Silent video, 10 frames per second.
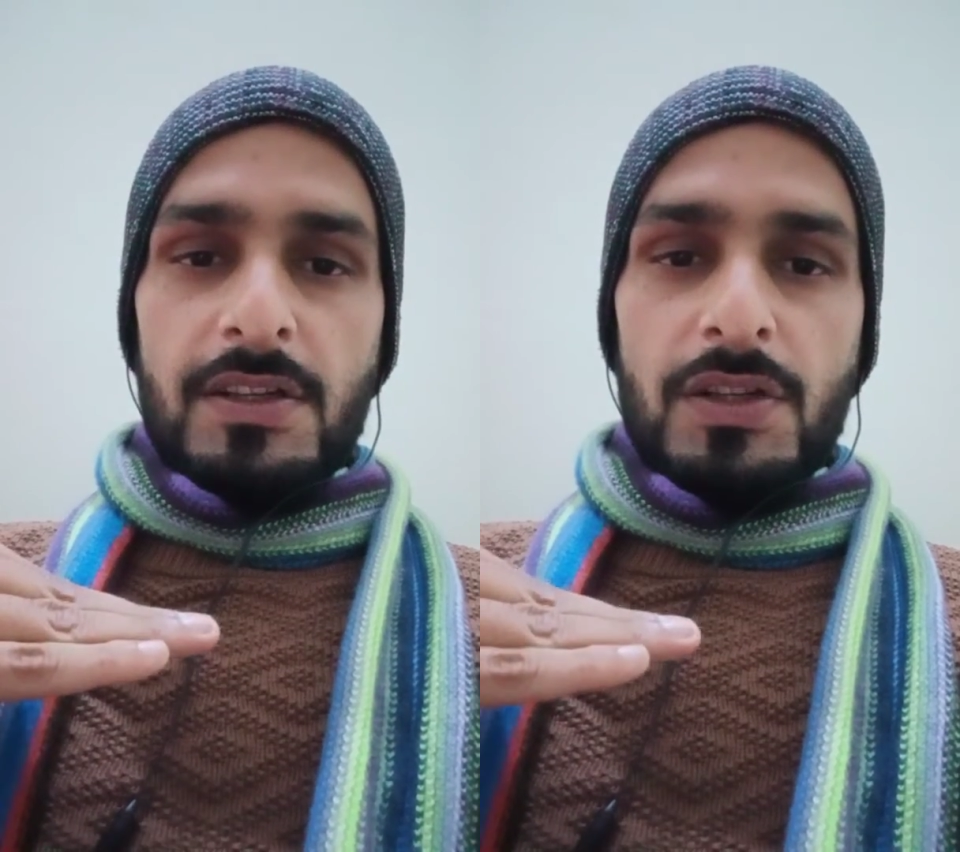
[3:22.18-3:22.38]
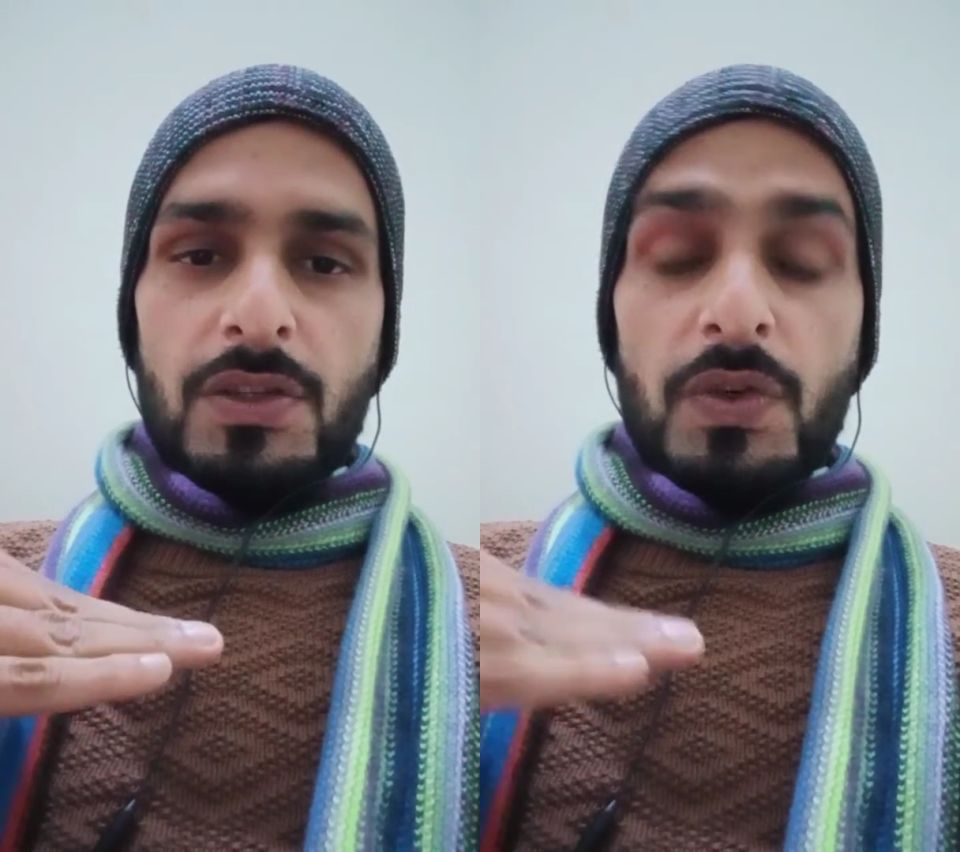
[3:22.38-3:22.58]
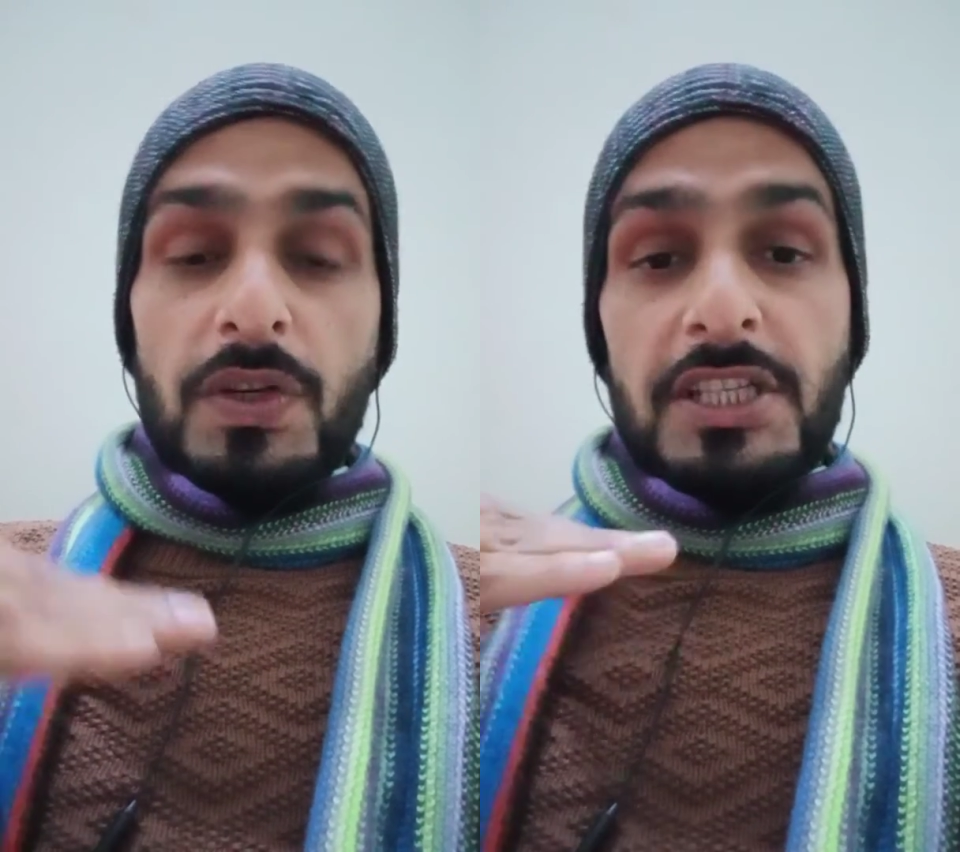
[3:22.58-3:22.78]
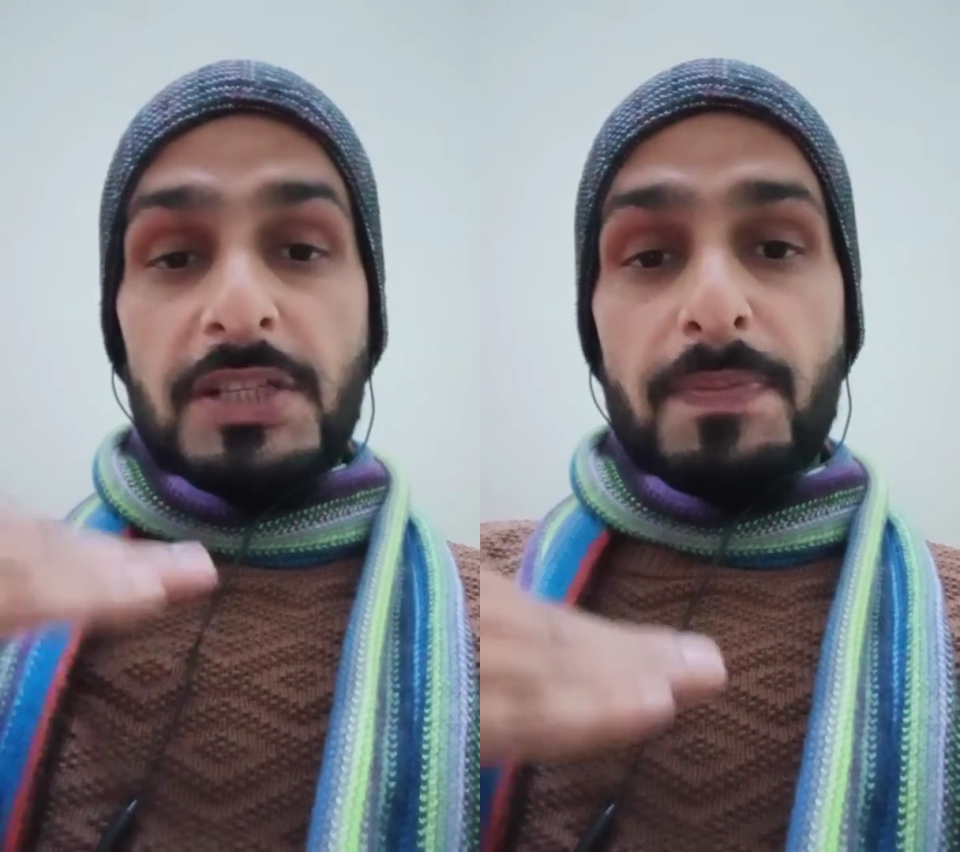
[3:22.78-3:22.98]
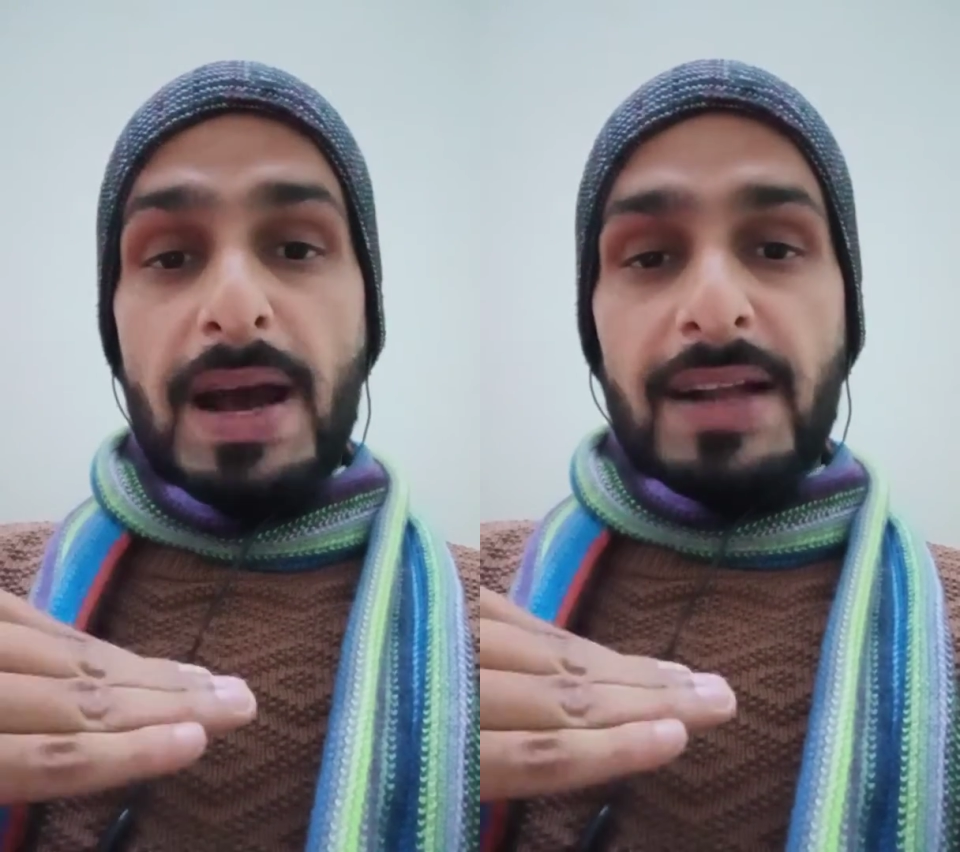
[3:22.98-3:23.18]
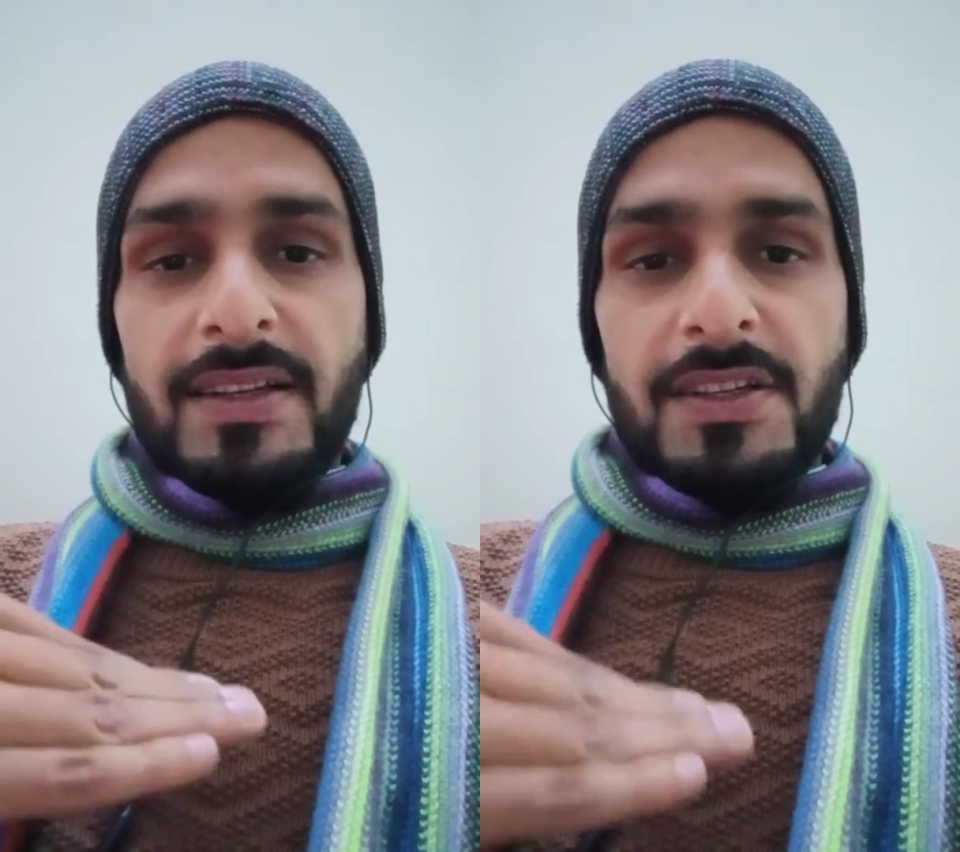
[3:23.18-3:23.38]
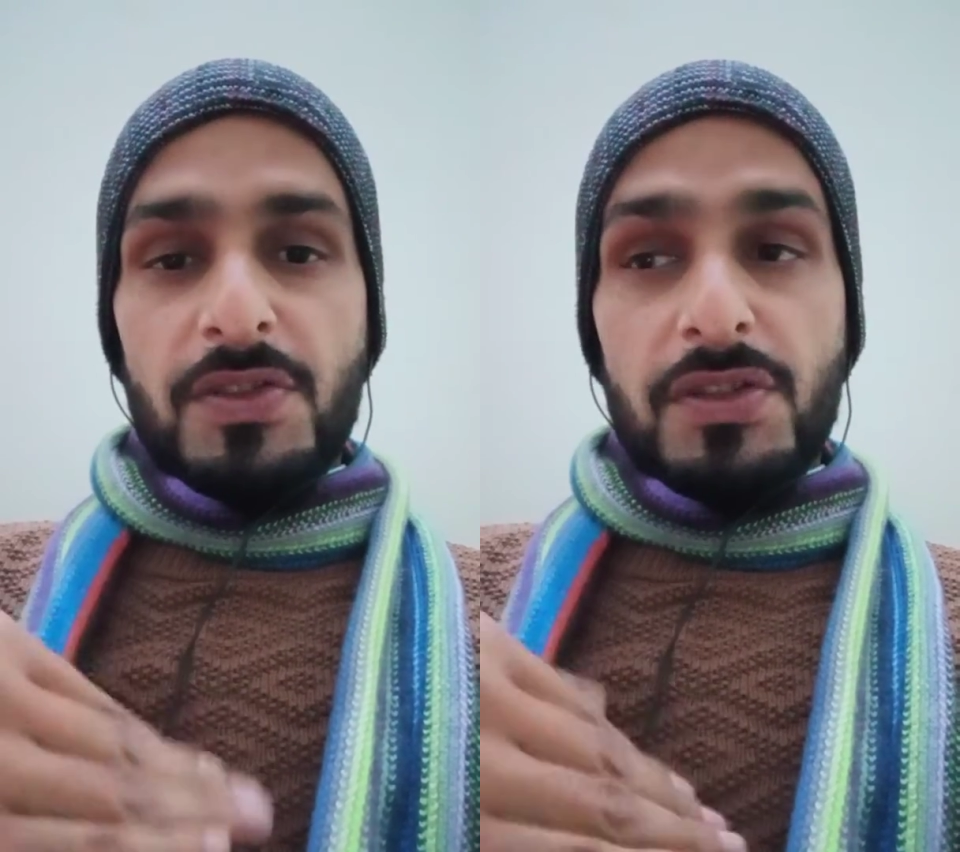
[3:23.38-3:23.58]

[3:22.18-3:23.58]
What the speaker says: So it's better to